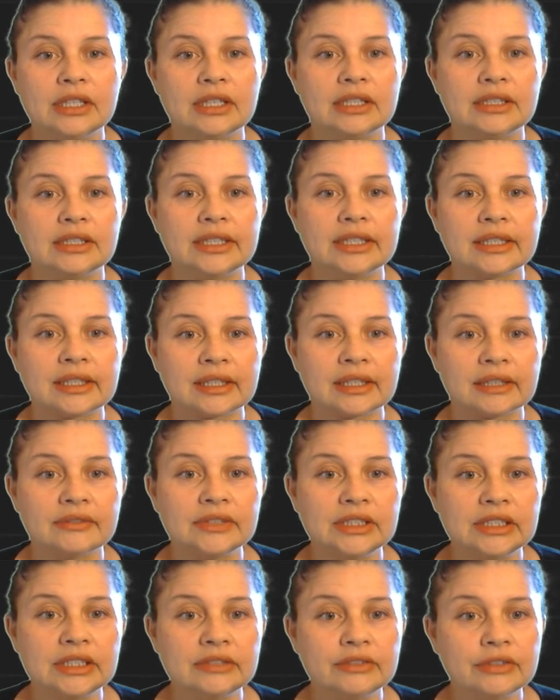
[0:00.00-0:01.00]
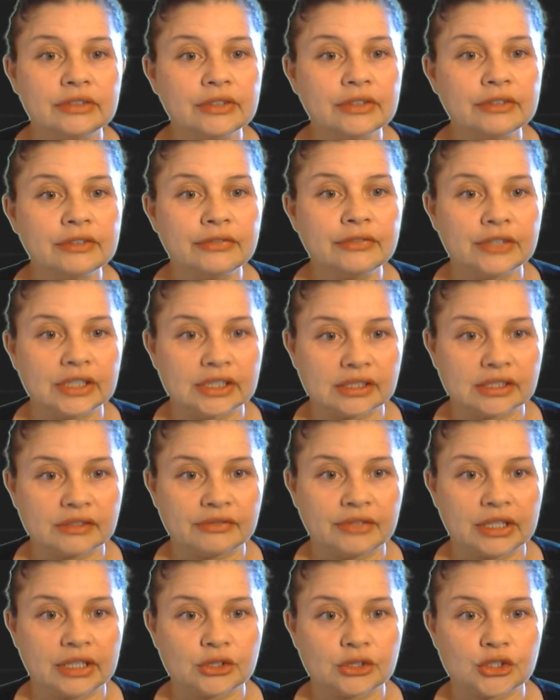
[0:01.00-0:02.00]
the derivative of the
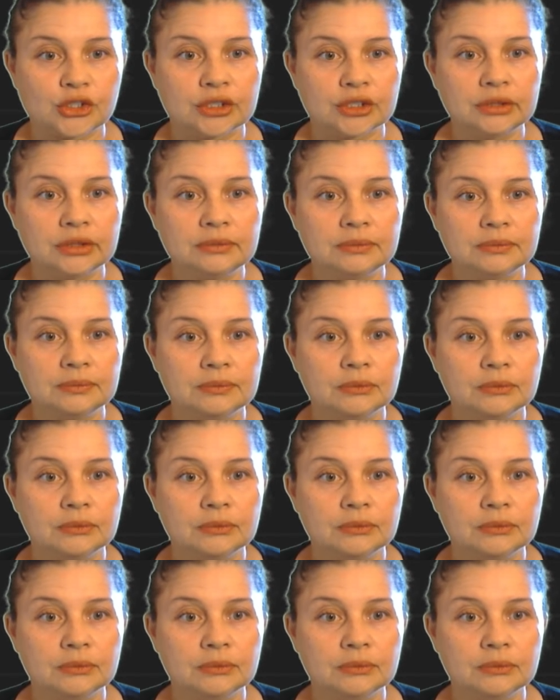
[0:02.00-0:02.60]
first function,